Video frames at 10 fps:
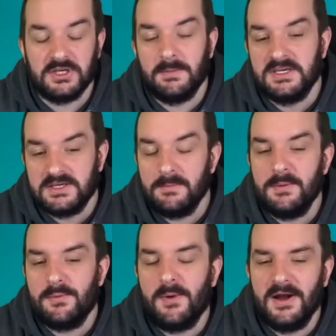I mean, some
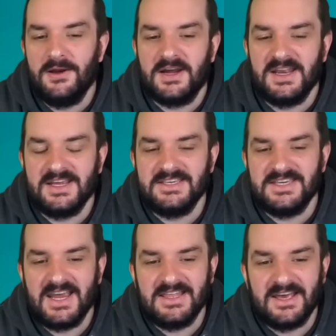people might look at it and
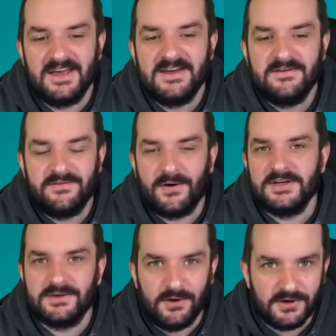say that Forest
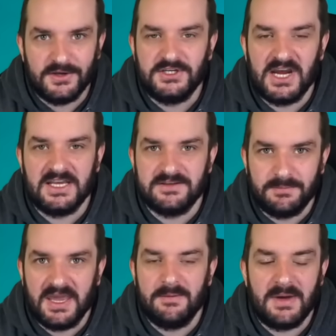have got a good chance of
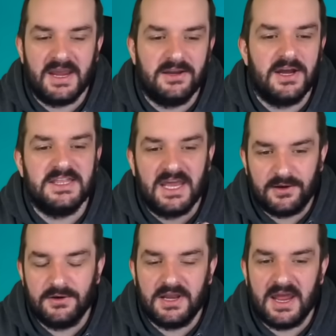beating Man United. That
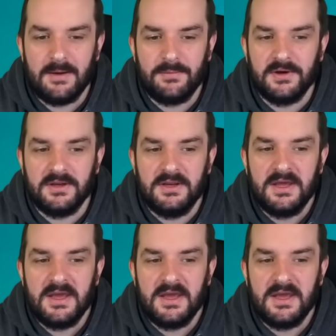could happen.